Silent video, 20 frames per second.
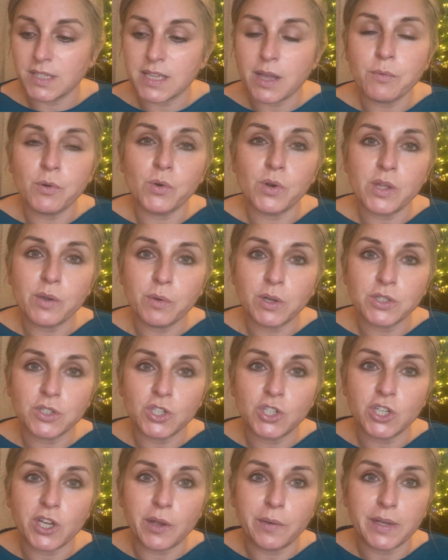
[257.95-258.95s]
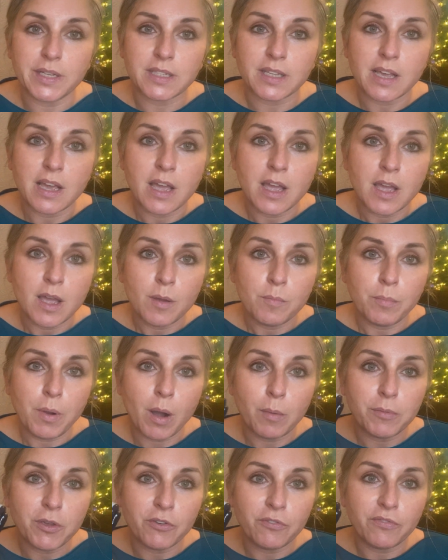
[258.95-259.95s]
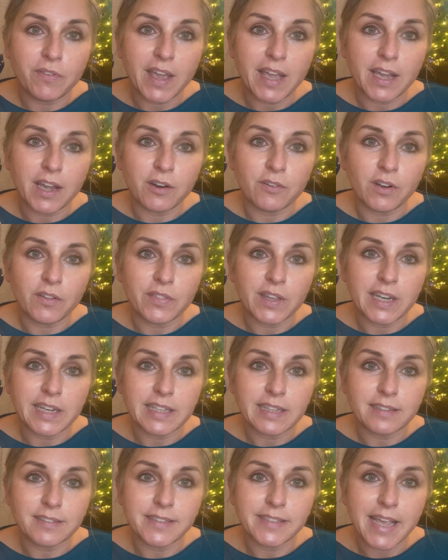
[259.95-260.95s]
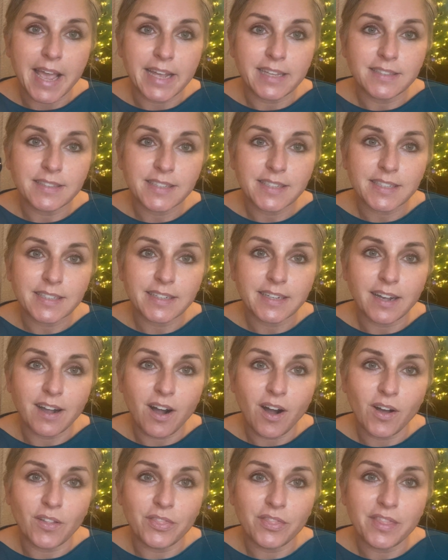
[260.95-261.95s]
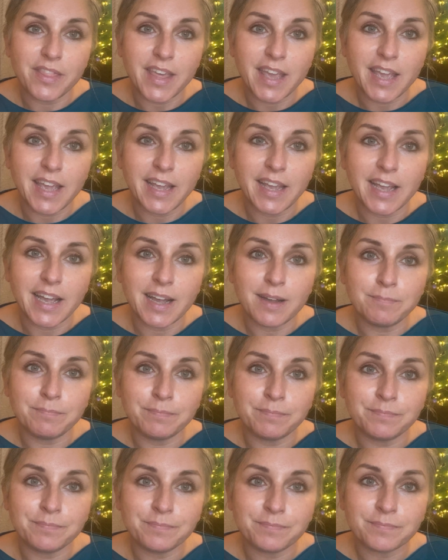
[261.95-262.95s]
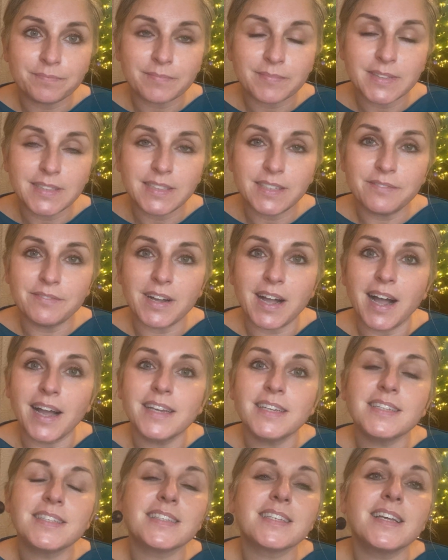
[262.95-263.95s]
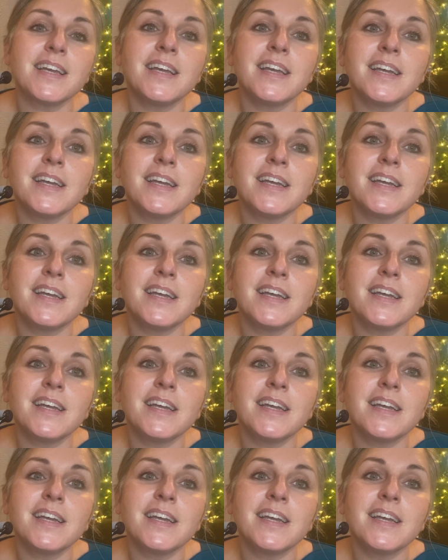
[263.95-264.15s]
So all you want to do is pop your finger on the little dent on the device,